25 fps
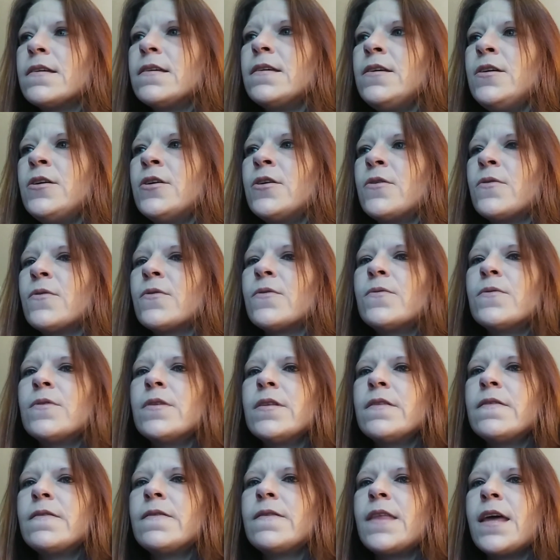you know,
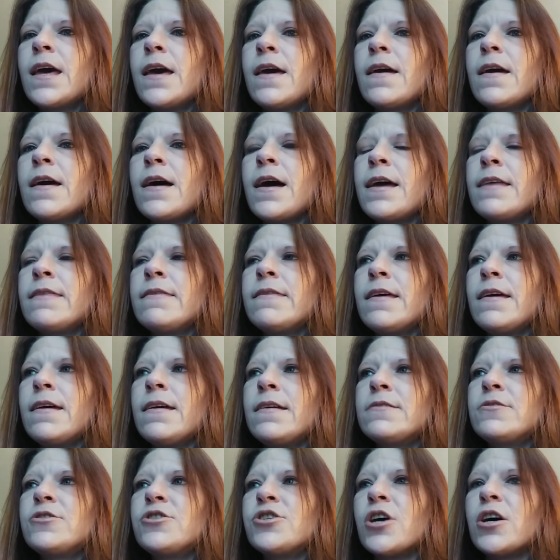I
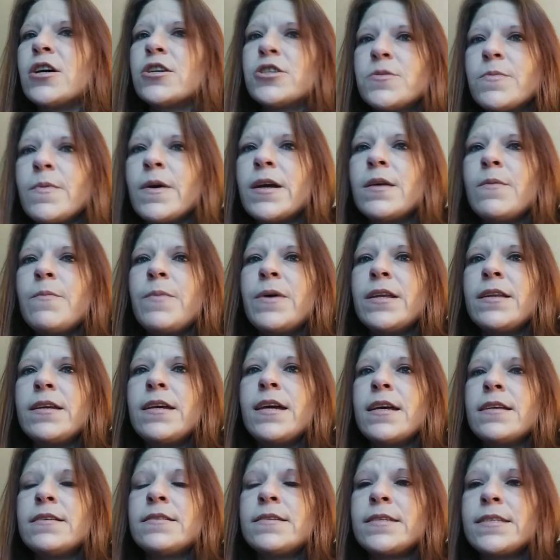think Josh might have been
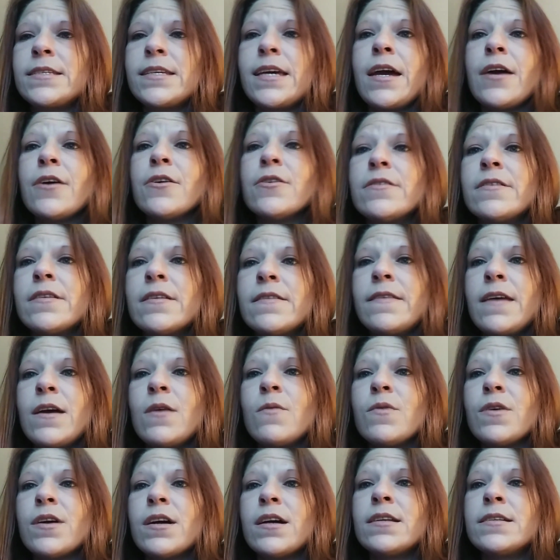getting scared that they
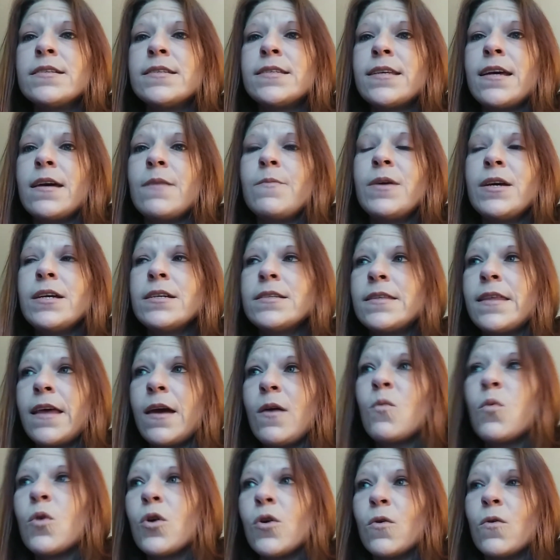were going to say, because they
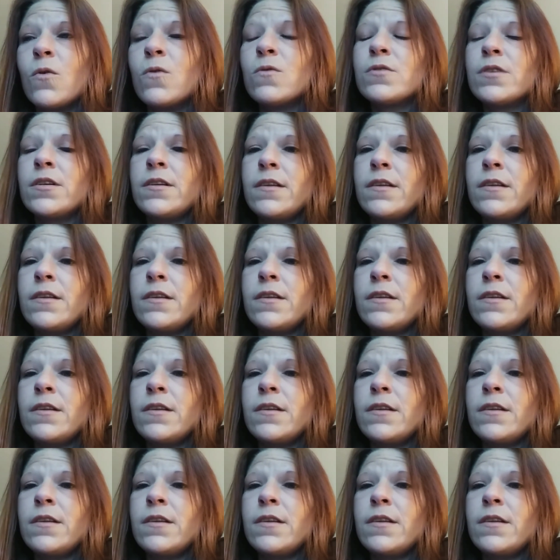were old